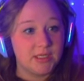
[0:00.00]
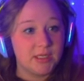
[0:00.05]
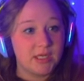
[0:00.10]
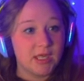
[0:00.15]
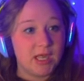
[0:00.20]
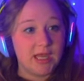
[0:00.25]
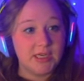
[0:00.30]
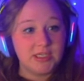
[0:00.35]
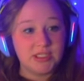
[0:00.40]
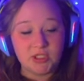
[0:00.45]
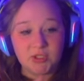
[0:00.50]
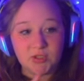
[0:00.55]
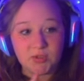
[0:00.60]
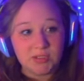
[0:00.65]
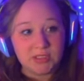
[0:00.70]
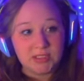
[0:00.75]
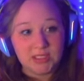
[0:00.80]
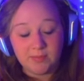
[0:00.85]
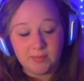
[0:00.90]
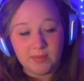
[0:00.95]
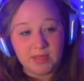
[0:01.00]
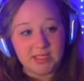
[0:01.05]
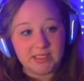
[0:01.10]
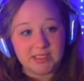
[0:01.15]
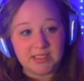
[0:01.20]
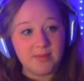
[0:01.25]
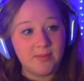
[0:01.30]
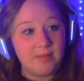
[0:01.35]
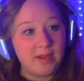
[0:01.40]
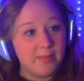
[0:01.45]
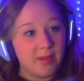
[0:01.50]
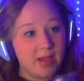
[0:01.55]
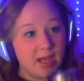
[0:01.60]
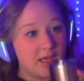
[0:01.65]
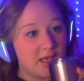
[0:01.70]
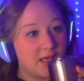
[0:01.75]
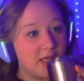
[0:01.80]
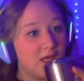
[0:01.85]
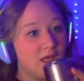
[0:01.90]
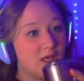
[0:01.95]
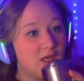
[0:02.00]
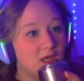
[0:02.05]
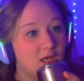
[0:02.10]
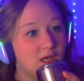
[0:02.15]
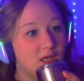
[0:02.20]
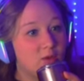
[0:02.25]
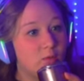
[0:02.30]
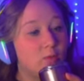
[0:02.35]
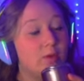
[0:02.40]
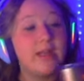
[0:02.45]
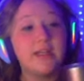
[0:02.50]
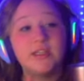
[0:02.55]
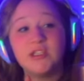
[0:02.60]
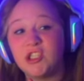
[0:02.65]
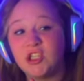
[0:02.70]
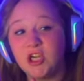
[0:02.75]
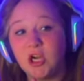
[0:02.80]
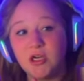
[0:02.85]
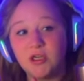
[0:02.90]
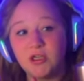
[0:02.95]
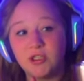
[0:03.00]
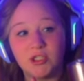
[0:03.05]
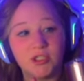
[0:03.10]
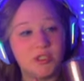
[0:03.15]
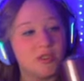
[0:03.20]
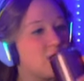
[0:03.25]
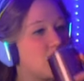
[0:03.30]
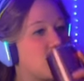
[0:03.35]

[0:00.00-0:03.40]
I just slip this in my pocket when it's charged.